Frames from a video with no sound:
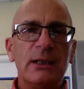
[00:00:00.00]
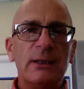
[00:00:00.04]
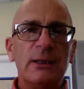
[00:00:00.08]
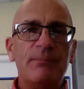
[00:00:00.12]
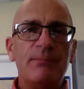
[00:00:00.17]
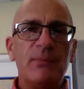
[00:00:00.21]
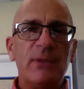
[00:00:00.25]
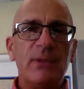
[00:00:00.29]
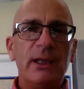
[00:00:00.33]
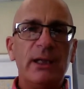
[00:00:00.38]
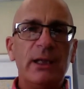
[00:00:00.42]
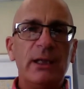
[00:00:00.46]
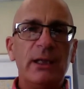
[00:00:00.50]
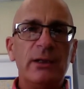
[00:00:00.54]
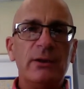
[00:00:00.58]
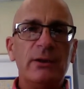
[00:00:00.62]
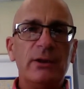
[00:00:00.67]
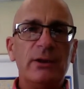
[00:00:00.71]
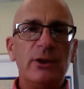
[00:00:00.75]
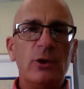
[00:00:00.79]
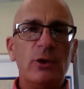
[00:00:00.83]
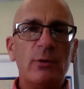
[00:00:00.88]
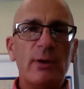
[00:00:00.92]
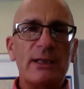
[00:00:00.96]
in
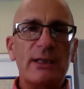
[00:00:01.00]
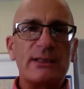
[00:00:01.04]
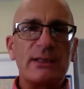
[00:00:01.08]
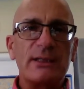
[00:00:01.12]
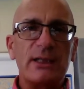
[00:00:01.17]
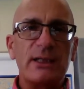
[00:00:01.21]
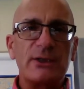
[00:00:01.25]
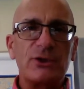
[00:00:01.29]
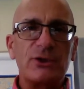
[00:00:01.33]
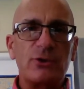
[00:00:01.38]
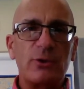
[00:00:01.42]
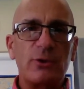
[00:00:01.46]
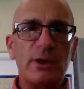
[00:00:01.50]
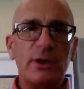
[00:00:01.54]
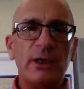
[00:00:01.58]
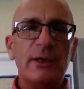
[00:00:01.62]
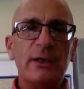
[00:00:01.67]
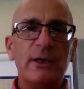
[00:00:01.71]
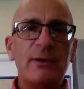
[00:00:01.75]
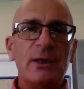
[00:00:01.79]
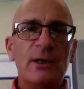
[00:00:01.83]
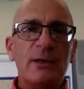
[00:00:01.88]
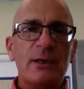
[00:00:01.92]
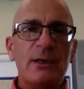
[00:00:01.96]
U.S. history.
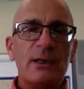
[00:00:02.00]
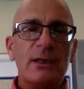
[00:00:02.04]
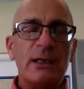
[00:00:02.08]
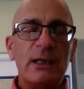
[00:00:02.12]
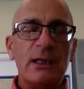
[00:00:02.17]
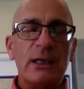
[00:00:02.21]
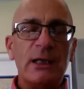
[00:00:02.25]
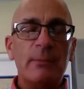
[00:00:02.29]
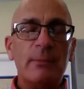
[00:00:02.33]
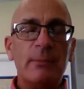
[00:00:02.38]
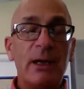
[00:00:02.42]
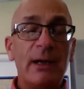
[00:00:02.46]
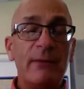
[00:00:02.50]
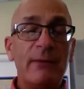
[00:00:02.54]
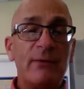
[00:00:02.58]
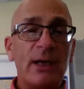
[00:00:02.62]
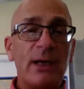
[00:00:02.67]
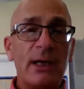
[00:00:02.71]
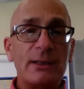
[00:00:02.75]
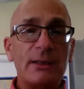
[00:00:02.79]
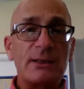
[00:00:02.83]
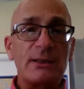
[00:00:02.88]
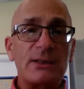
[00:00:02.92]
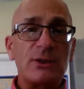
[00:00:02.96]
I've
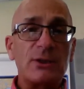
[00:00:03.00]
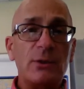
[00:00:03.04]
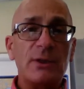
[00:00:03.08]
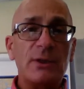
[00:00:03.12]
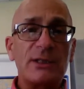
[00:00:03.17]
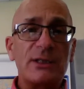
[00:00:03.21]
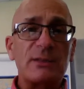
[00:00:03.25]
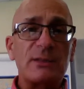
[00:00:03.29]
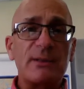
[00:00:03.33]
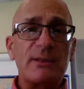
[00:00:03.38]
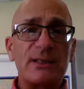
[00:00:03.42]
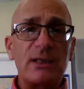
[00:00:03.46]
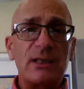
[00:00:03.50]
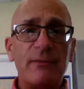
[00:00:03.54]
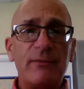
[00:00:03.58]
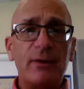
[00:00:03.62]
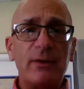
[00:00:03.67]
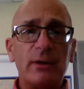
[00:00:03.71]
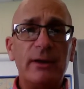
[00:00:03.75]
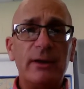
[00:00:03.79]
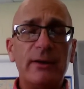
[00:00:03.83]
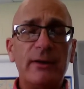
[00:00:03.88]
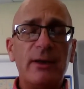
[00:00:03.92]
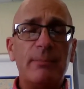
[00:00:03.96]
got students
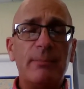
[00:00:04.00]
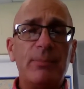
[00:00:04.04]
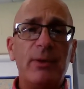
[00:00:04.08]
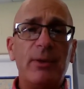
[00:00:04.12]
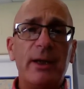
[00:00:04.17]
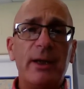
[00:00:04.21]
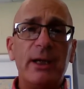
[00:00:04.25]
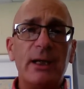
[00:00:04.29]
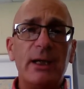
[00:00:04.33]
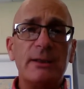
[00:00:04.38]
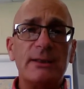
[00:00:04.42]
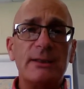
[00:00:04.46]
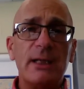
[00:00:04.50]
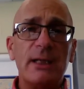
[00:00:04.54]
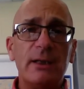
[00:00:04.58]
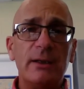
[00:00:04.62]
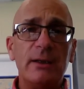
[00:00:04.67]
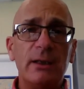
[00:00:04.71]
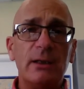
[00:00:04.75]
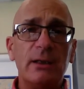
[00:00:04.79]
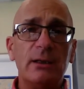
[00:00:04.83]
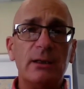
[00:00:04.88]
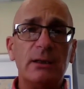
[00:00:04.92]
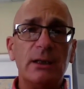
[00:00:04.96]
specifically that plan on
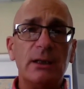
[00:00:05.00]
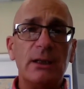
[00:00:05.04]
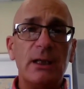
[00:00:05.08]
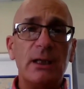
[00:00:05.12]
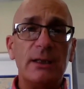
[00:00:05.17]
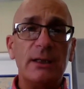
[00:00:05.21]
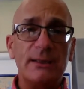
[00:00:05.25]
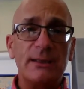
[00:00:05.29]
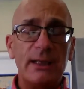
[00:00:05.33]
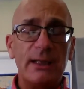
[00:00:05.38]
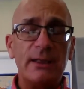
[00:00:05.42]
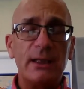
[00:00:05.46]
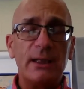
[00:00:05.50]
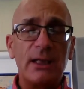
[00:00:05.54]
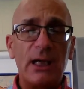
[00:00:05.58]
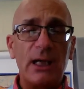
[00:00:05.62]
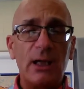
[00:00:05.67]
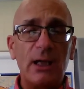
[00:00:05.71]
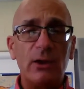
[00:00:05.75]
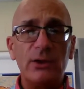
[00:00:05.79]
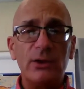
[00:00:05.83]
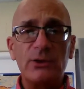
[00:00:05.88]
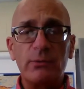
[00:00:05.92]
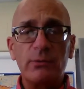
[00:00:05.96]
attending
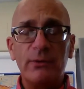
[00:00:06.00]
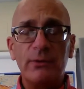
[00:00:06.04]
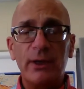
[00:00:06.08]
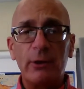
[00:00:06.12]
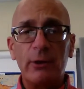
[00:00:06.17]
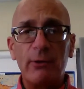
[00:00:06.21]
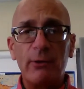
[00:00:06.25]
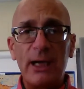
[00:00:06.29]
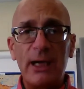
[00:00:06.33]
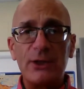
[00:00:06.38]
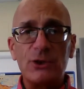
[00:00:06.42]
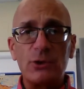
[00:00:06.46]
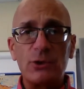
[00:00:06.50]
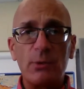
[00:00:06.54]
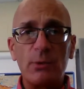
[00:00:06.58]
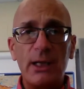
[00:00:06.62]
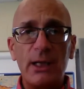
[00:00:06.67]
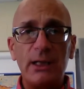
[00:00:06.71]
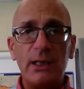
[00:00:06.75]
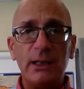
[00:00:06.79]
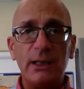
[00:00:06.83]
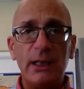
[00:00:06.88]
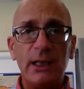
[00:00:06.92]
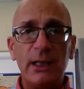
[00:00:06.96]
college when they
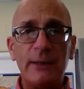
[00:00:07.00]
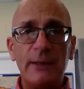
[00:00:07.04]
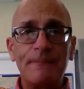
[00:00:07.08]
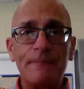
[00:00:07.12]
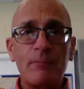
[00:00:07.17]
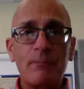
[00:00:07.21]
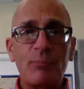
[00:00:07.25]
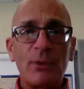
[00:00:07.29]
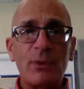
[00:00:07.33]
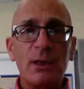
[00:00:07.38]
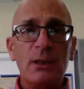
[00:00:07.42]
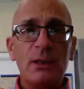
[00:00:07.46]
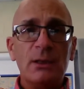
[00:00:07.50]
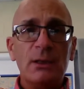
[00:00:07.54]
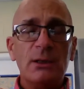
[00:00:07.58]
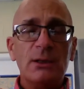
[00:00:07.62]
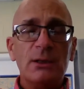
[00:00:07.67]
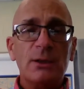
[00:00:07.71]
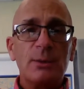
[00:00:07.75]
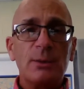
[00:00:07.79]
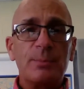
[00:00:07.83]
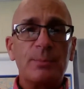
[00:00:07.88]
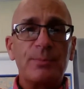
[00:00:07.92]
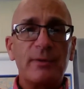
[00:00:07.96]
graduate, and
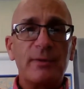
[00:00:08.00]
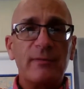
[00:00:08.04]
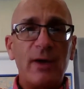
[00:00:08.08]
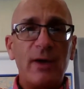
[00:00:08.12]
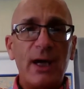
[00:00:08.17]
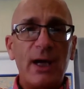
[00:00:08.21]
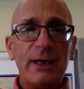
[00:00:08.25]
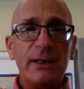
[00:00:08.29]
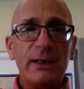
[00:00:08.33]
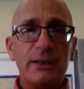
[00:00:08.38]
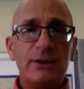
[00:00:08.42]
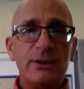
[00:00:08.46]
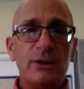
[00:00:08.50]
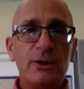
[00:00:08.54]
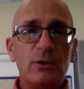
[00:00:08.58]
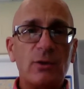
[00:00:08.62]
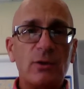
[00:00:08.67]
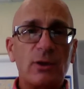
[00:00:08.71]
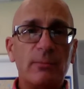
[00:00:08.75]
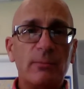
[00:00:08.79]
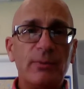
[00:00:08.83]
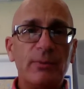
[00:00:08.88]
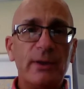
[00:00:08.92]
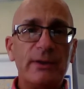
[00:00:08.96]
provided you
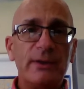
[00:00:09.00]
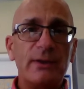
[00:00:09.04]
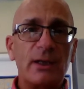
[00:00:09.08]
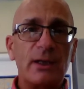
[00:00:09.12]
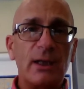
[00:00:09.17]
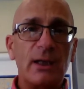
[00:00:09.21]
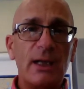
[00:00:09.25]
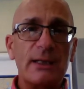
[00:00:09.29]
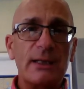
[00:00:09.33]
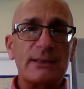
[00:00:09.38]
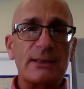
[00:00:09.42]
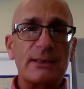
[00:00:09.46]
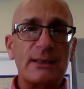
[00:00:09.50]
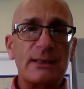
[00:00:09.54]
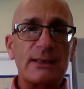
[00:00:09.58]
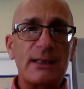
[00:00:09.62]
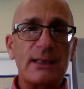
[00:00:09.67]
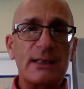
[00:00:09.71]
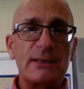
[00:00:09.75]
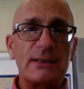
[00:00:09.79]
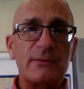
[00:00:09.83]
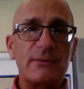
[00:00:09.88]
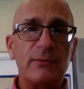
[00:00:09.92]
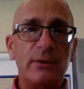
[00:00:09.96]
complete the class
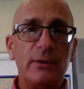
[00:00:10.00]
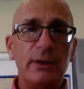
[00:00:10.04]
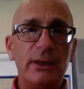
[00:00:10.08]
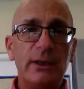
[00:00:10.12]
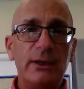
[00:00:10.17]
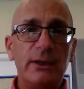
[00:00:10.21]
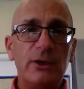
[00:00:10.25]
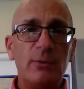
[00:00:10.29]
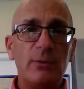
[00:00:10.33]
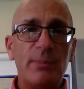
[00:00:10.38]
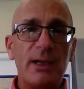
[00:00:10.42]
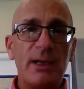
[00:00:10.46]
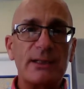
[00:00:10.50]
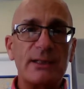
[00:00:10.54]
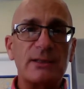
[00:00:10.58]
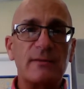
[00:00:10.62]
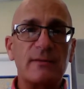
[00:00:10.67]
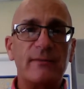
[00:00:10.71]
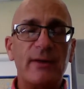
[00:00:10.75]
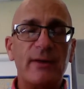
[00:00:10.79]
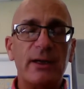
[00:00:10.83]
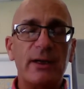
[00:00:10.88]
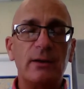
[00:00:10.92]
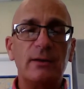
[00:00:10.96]
successfully and you pass the
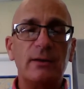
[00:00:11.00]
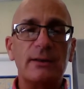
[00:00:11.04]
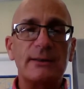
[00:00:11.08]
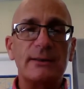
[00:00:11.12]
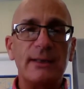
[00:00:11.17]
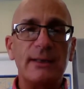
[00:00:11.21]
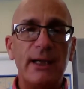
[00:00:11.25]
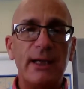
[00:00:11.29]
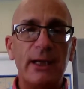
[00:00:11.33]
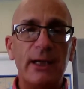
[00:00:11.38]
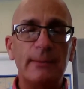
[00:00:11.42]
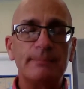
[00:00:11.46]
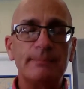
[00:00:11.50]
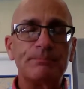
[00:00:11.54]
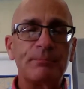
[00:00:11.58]
final exam,